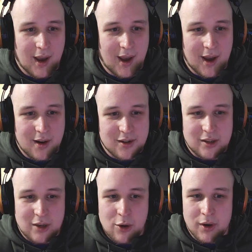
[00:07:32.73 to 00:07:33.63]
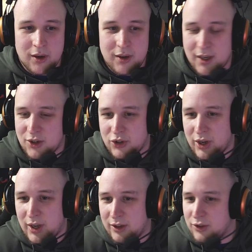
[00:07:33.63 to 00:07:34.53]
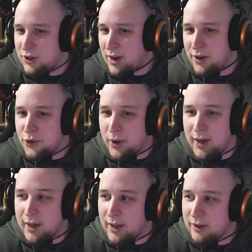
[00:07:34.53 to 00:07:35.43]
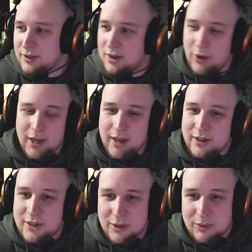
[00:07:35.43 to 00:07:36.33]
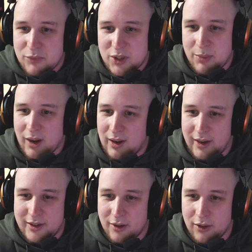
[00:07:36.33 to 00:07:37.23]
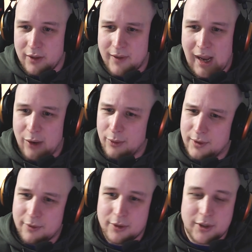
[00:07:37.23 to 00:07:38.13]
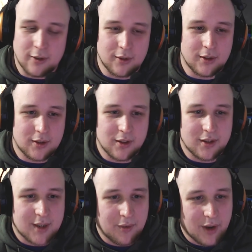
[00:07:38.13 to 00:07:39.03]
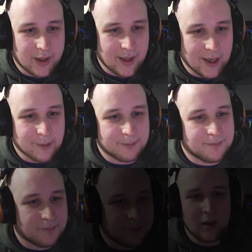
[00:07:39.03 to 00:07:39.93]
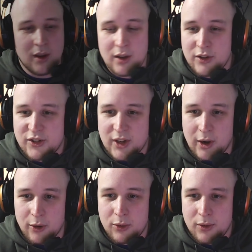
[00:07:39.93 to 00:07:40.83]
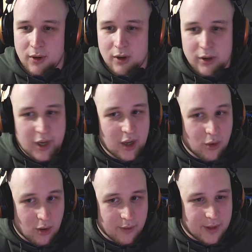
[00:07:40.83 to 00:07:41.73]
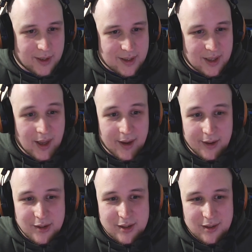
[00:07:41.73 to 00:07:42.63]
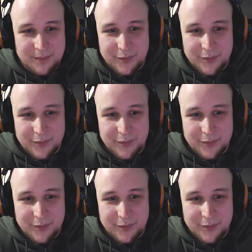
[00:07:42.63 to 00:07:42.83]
And token exchange and trading. So I guess speculating on the value of different tokens and stuff like that. So looking at all of these things,